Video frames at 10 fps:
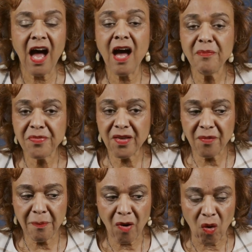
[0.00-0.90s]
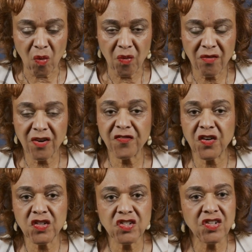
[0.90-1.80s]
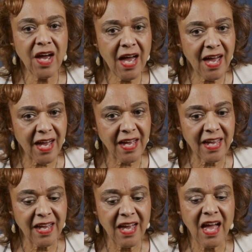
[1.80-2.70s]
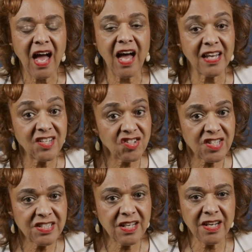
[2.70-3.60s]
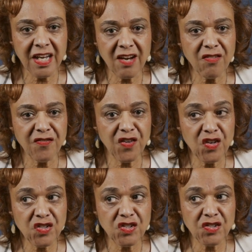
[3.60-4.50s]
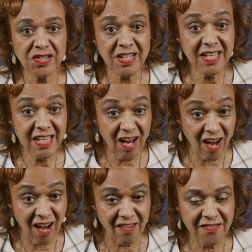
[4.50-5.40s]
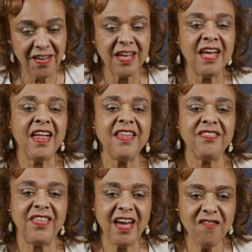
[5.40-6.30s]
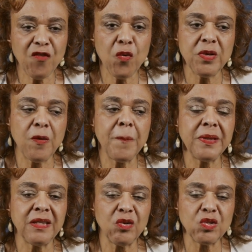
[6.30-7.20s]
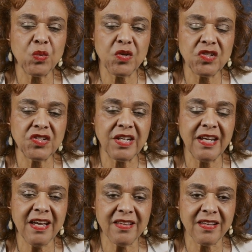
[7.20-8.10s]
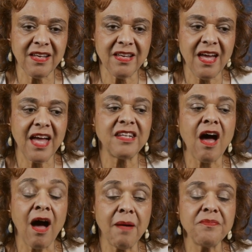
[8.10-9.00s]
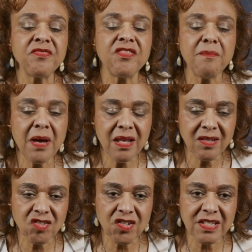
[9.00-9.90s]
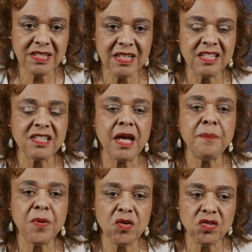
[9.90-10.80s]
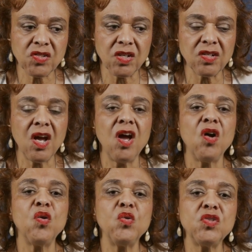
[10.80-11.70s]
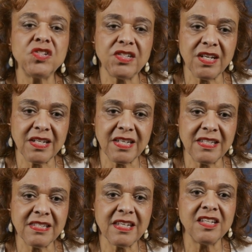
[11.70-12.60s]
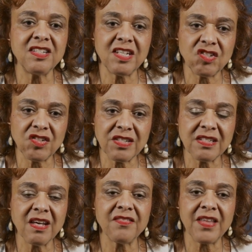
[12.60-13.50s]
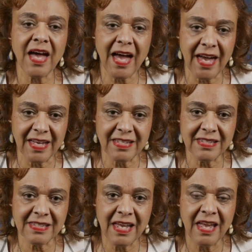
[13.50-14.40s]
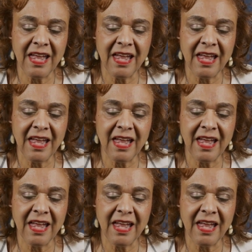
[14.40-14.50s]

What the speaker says: Ophthalmo refers to eye. Ologist again refers to study of. Therefore, when you put those words together, an ophthalmologist is a person who studies conditions of the eyes.